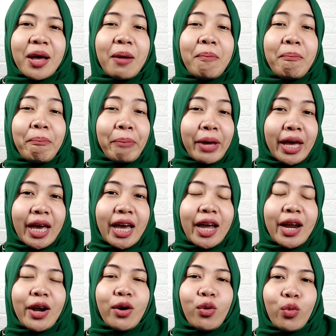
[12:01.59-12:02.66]

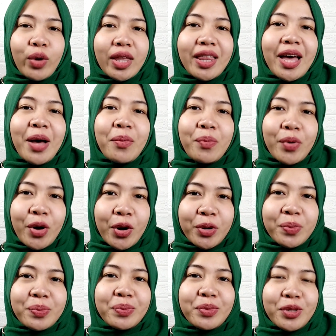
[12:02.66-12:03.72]
compare with
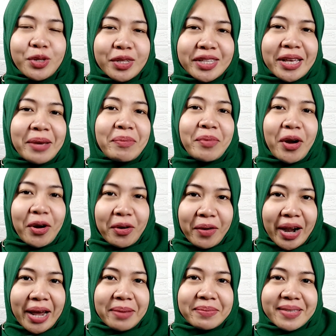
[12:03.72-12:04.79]
abroad music
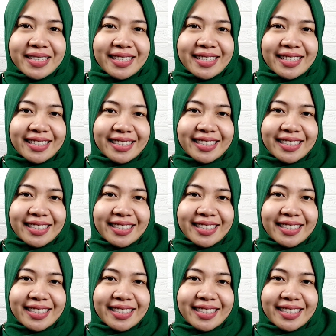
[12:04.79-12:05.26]
programs.